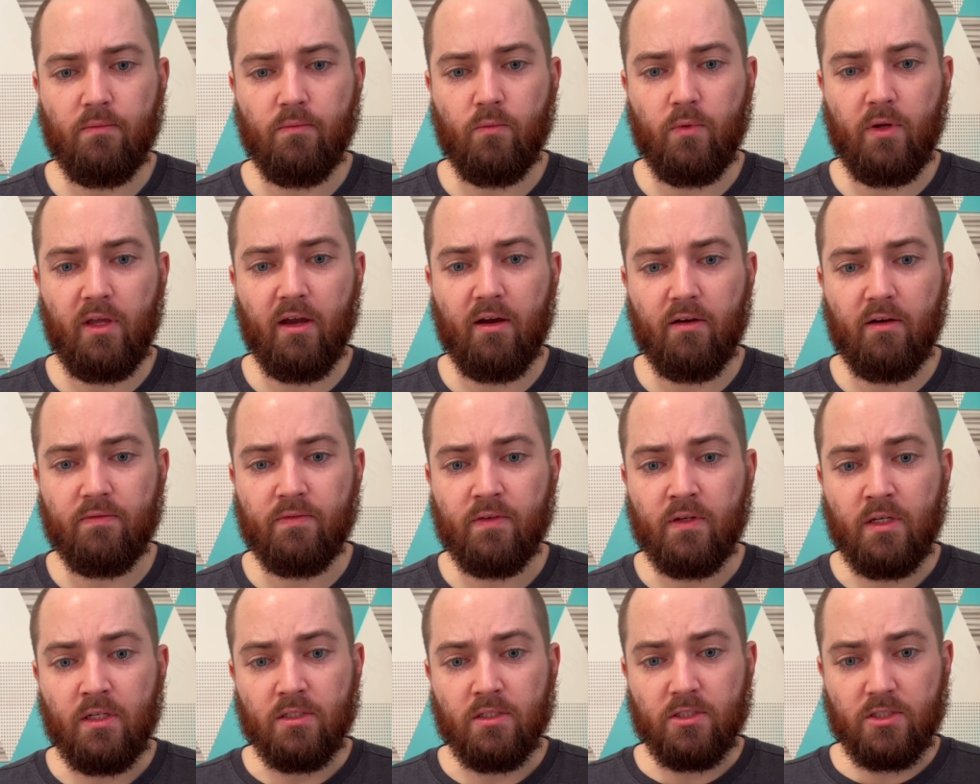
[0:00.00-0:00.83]
We have
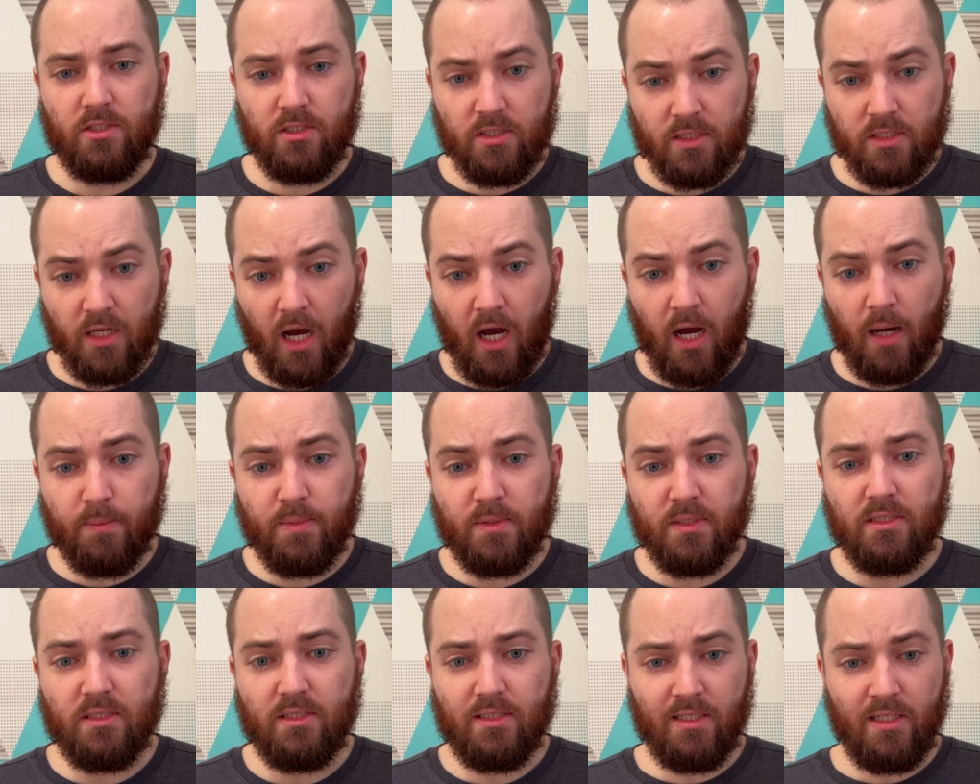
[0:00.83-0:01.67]

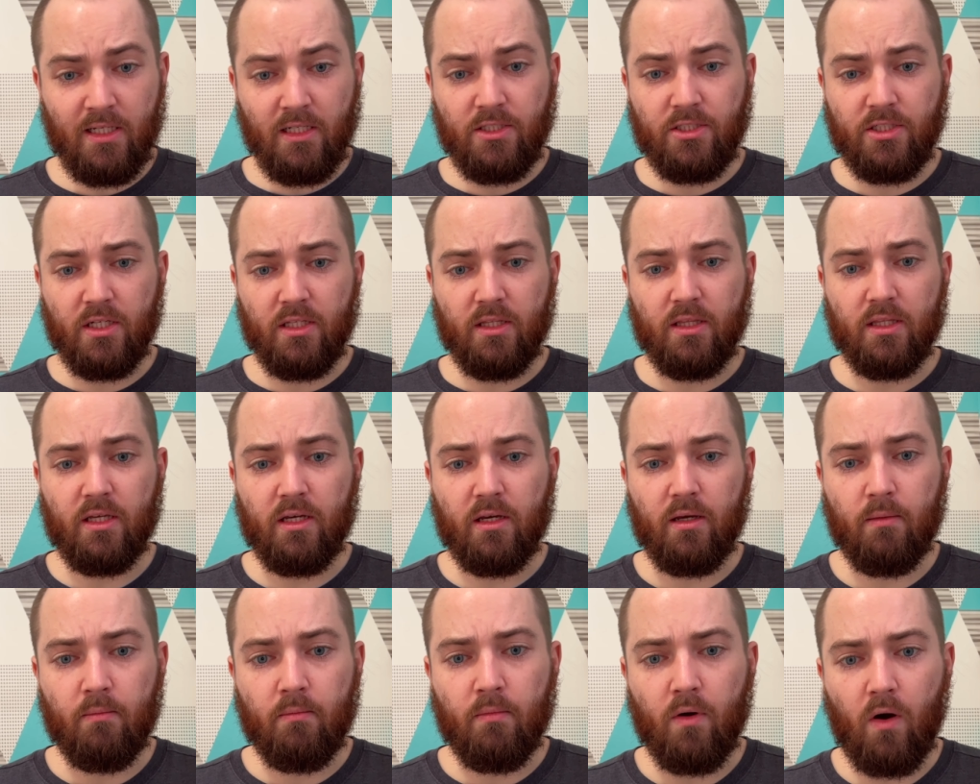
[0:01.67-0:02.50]
stopped teaching
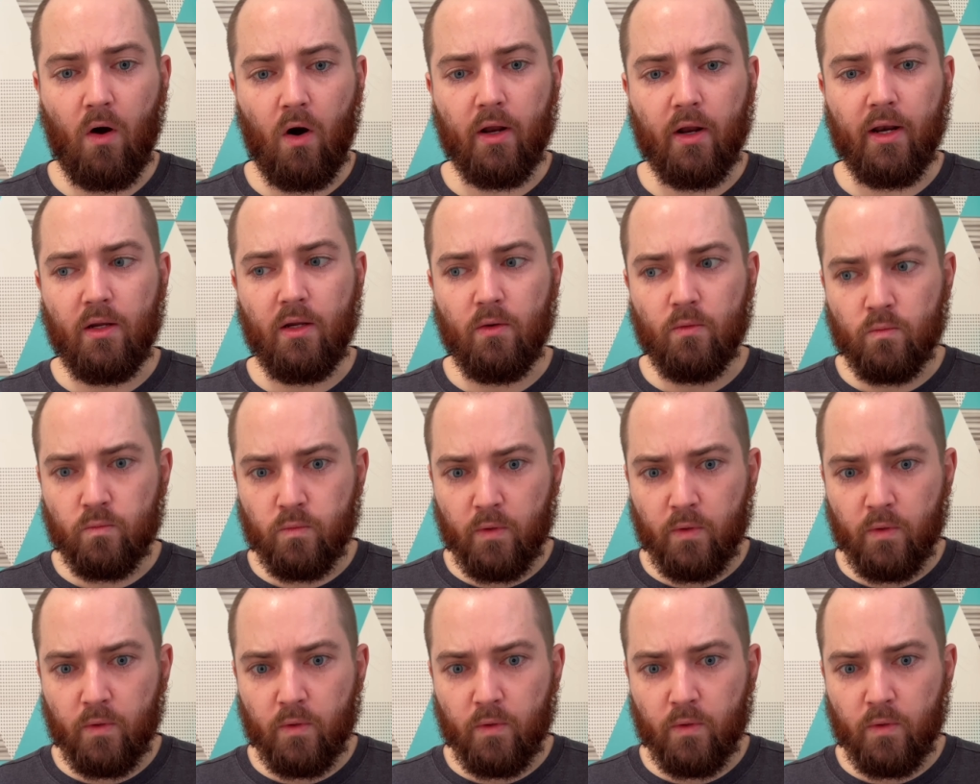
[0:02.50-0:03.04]
them on a